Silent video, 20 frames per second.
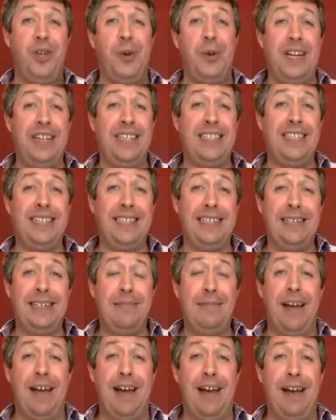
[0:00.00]
do it,
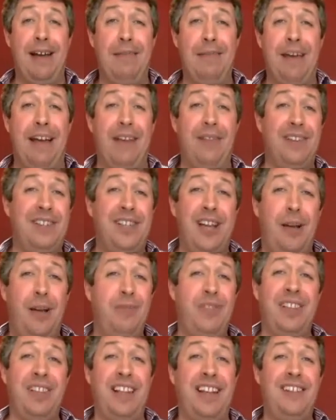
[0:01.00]
and the
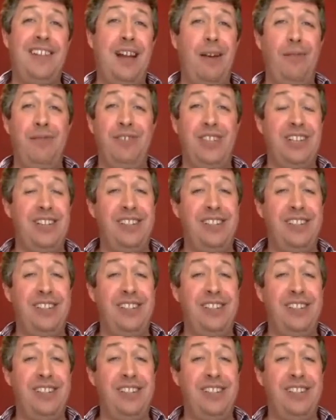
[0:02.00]
times that they don't.